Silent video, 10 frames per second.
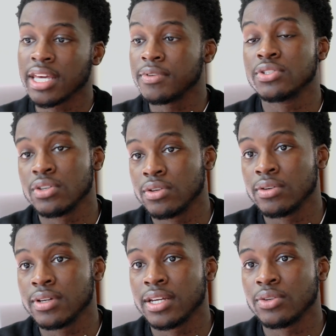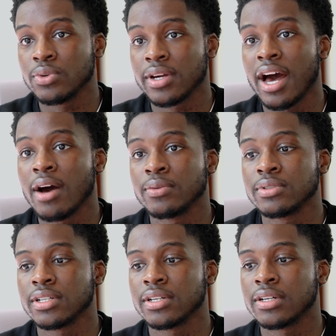given to you in order how
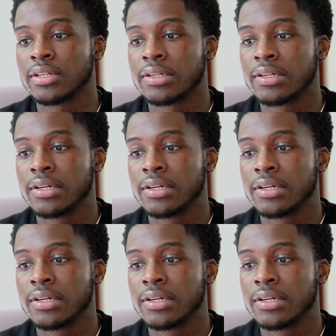to